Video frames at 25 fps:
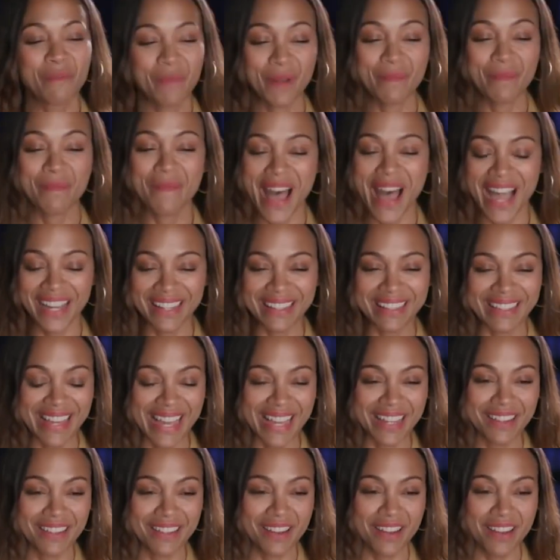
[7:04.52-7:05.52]
but back
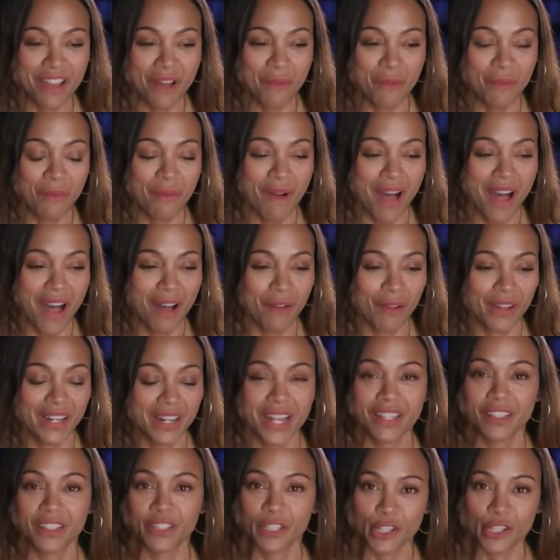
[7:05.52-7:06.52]
then, uh, when
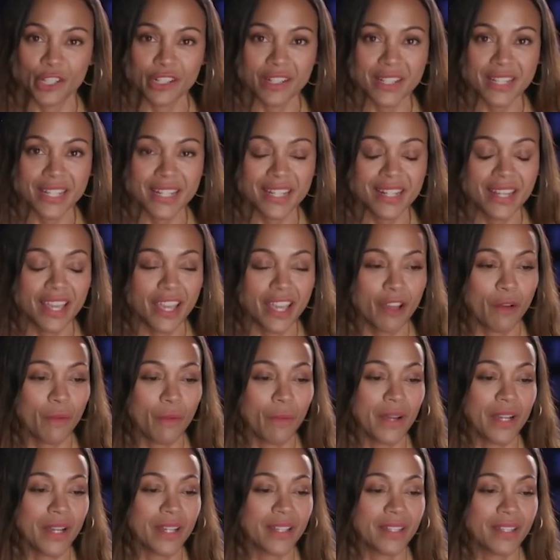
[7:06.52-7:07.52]
I learned it, it
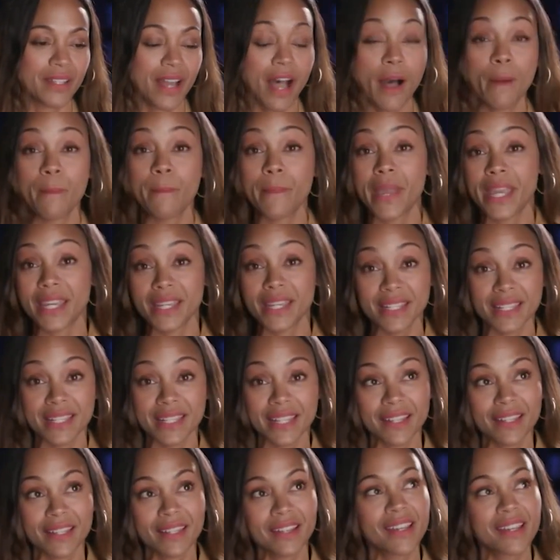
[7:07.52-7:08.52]
was
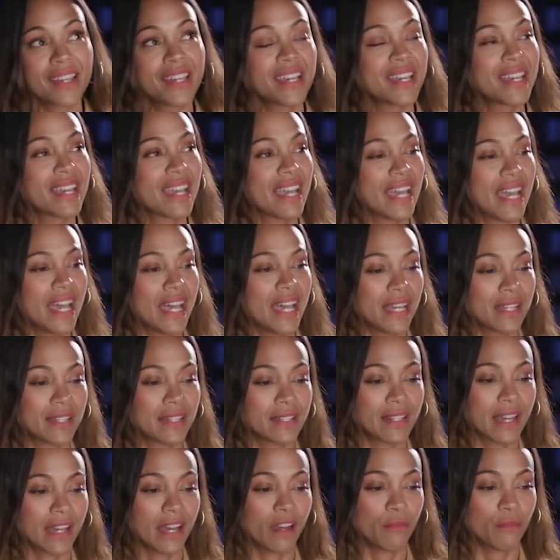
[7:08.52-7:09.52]
amazing
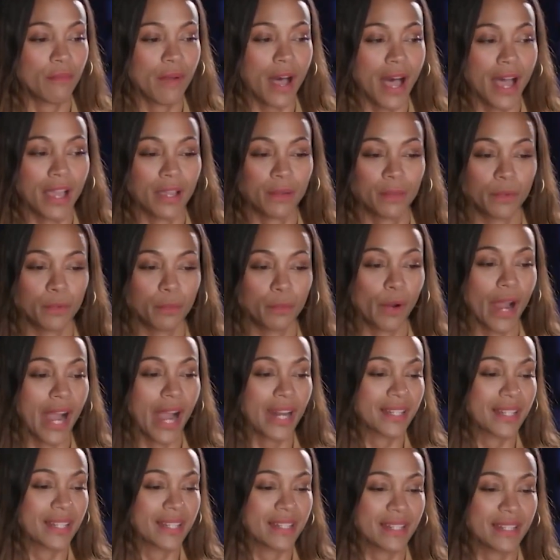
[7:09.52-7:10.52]
and um, I would
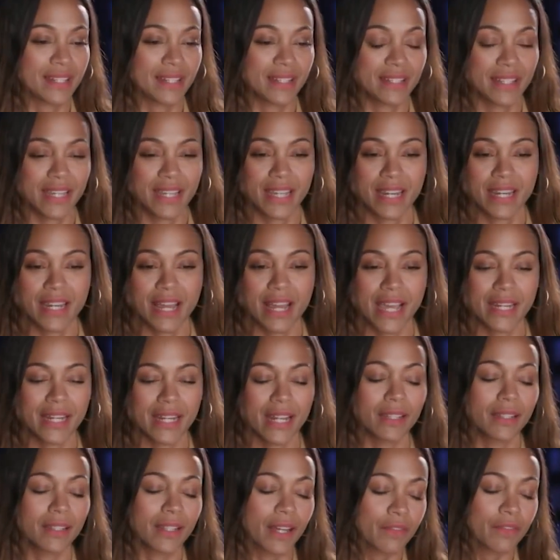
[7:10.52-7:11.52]
practice it day and night.
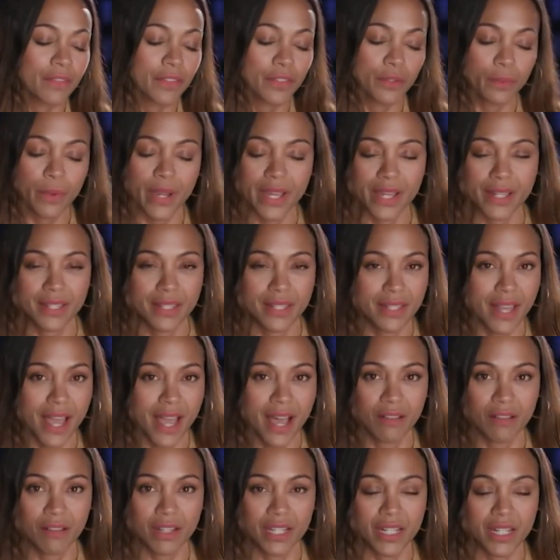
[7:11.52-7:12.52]
I loved the way it
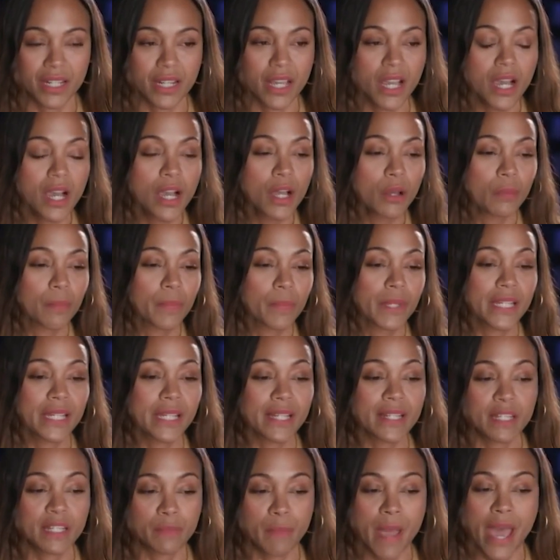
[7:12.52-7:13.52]
sounded.
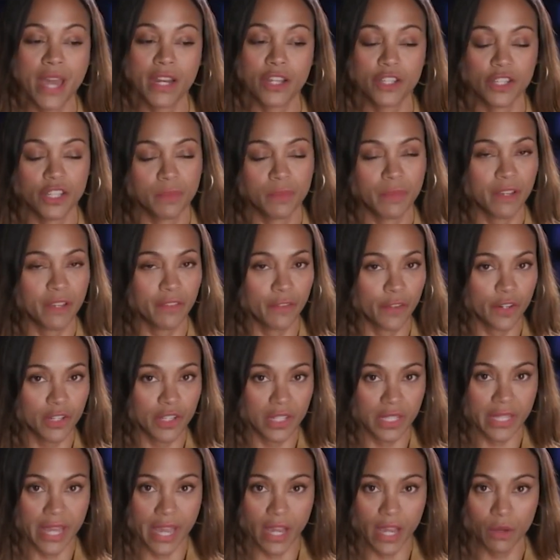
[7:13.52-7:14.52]
Because Spanish is my
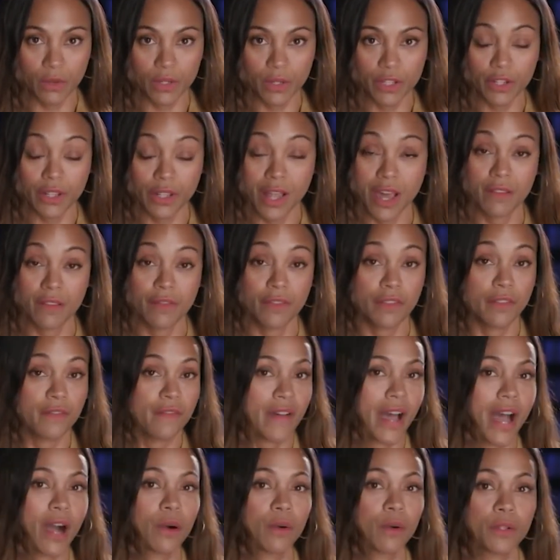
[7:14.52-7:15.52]
first language, a lot of the
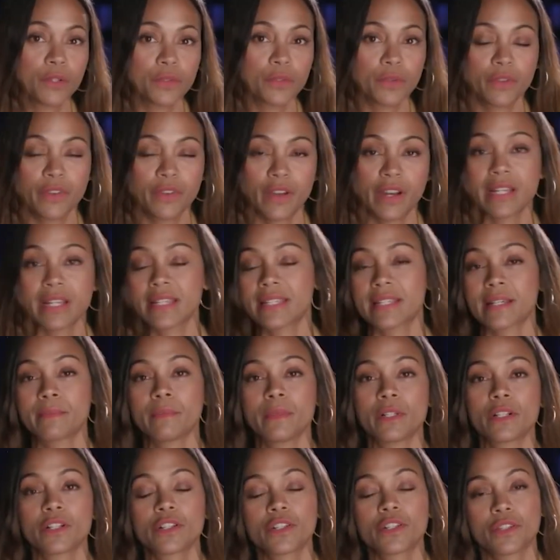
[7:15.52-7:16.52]
vowels were very
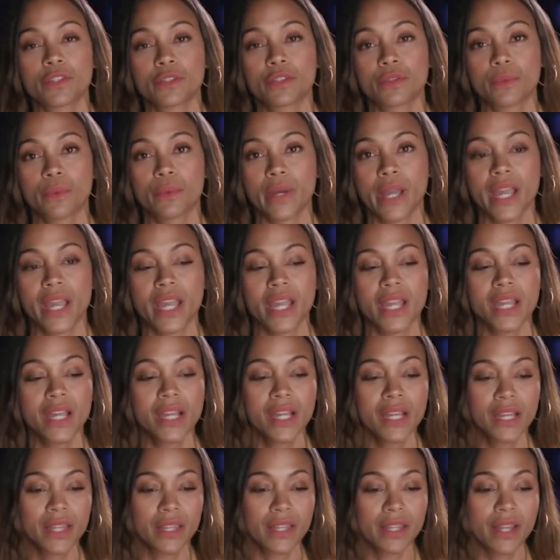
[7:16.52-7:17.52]
similar to the way
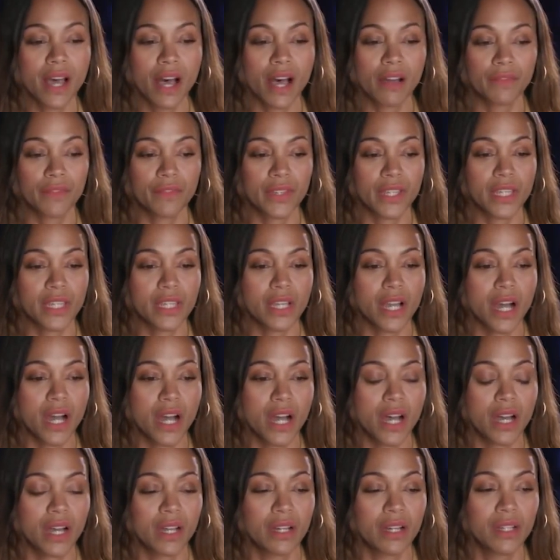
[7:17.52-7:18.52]
the Na'vi
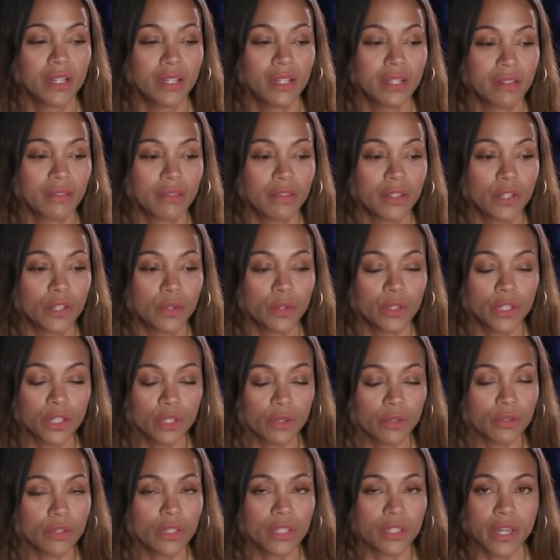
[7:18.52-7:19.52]
uh, you know,
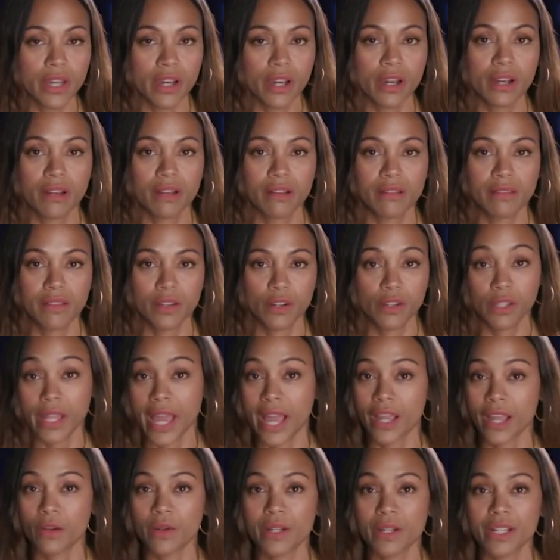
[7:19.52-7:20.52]
use their, their
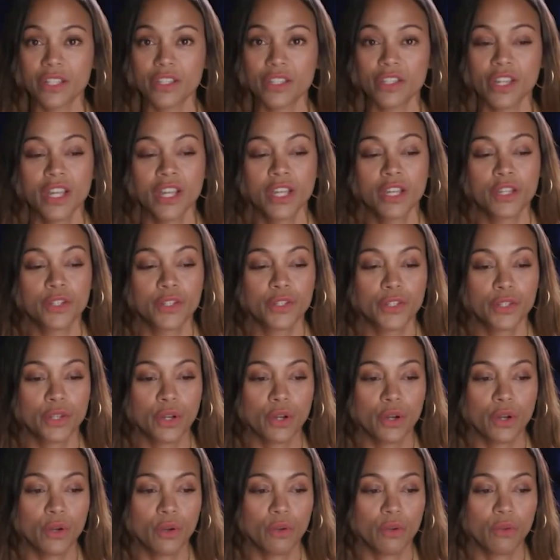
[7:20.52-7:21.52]
language.
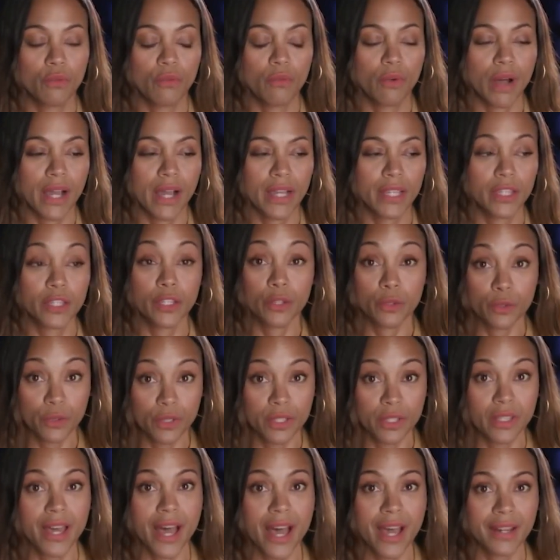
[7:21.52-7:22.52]
So I
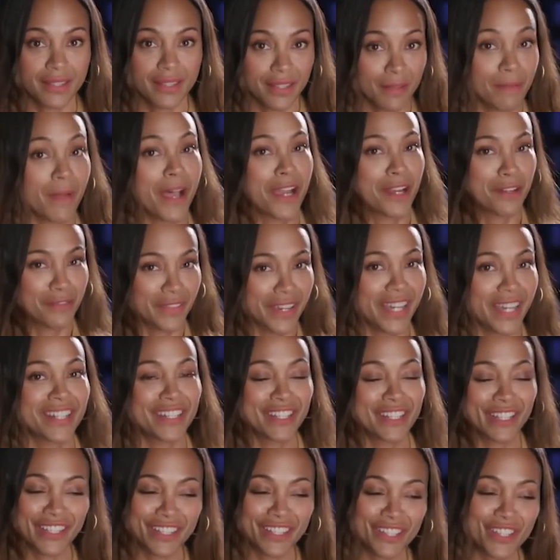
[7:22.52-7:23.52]
used that to my
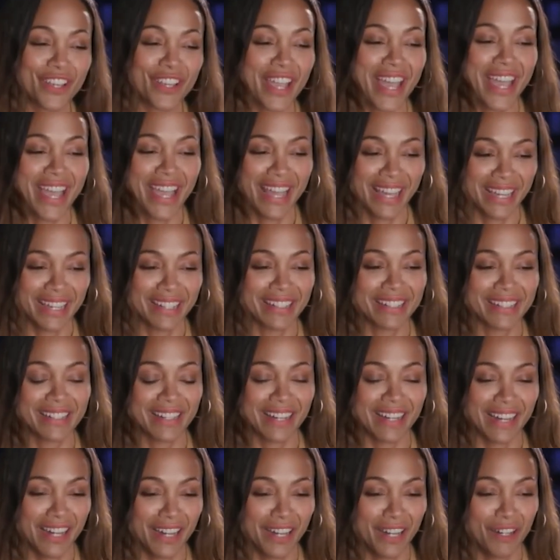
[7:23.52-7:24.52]
advantage, and
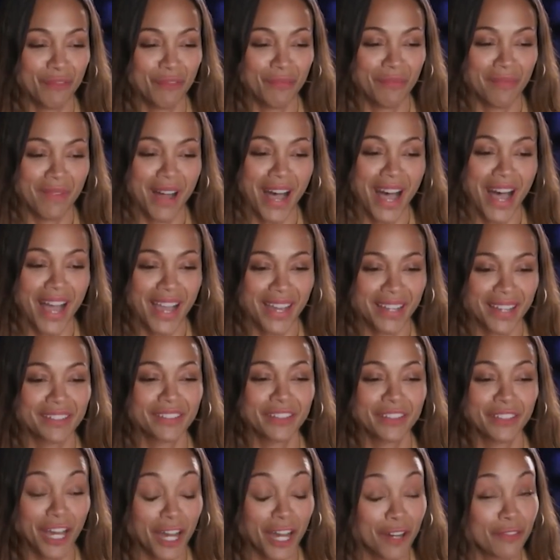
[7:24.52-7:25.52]
um, I
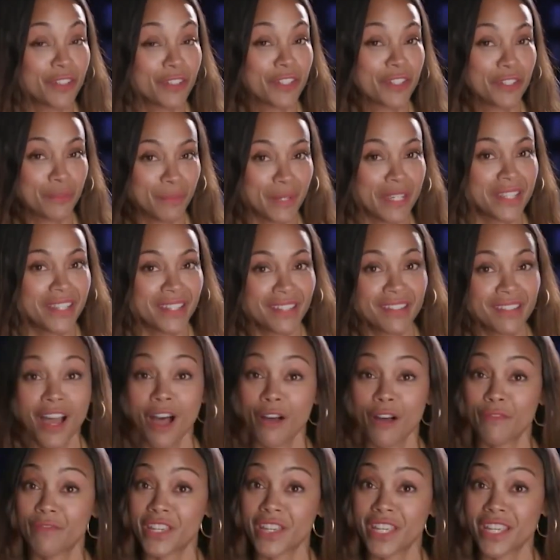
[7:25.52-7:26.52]
loved speaking
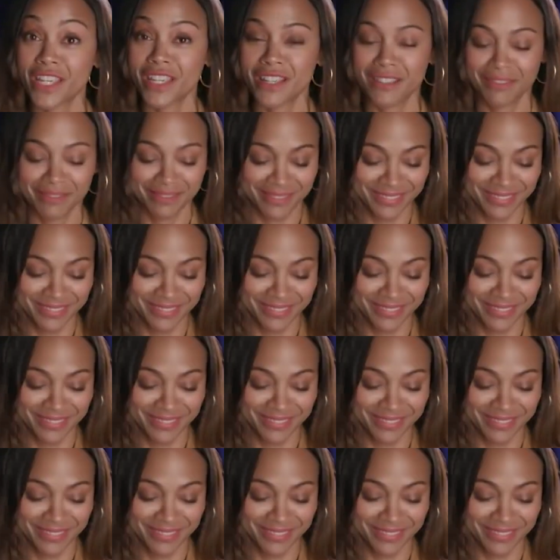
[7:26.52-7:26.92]
Na'vi.